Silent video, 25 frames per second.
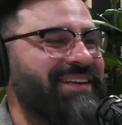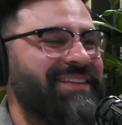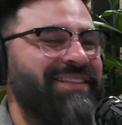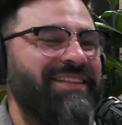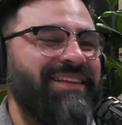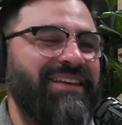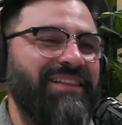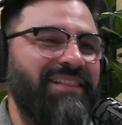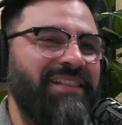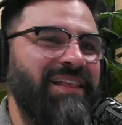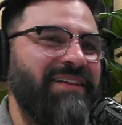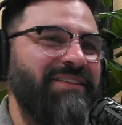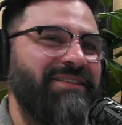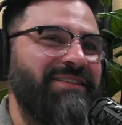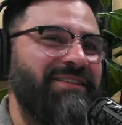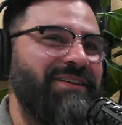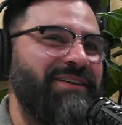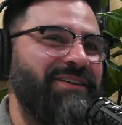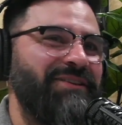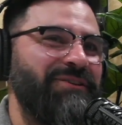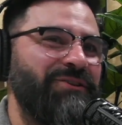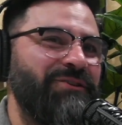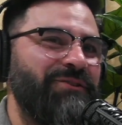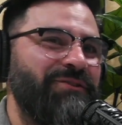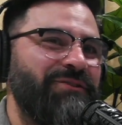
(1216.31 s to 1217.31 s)
that lets the
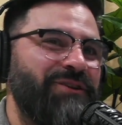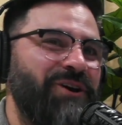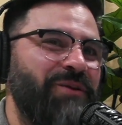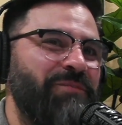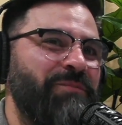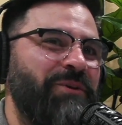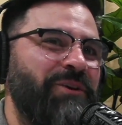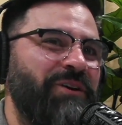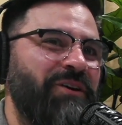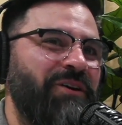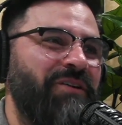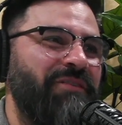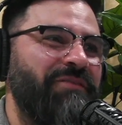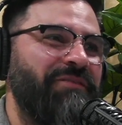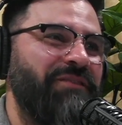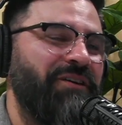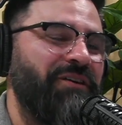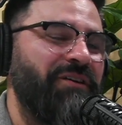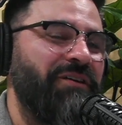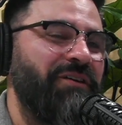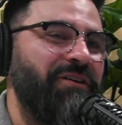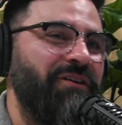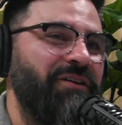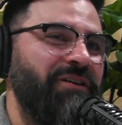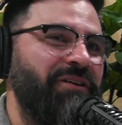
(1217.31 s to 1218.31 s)
insurance company off the
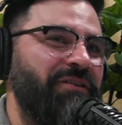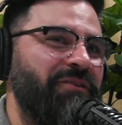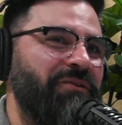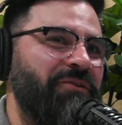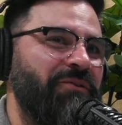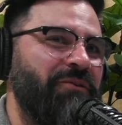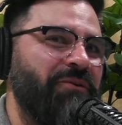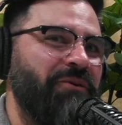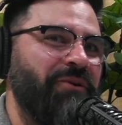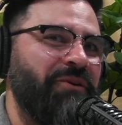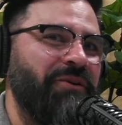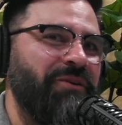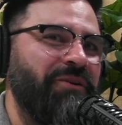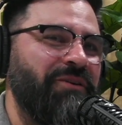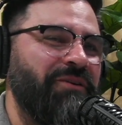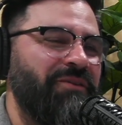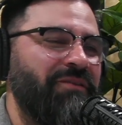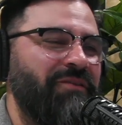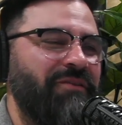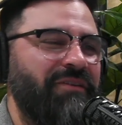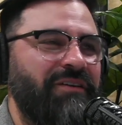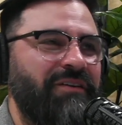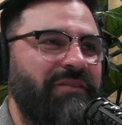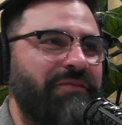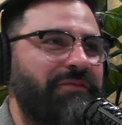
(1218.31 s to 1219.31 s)
hook, or
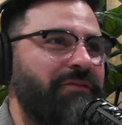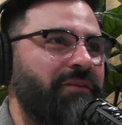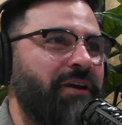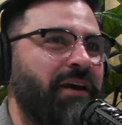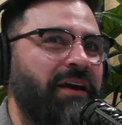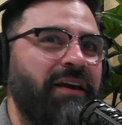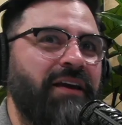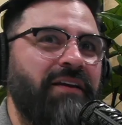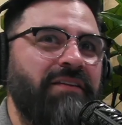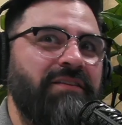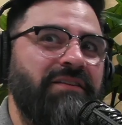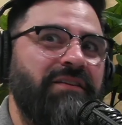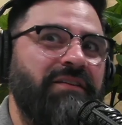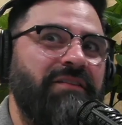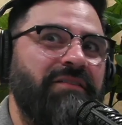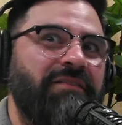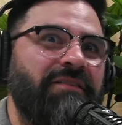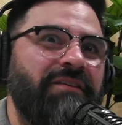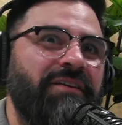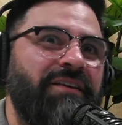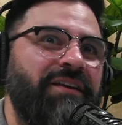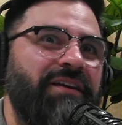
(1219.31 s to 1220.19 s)
if I guess to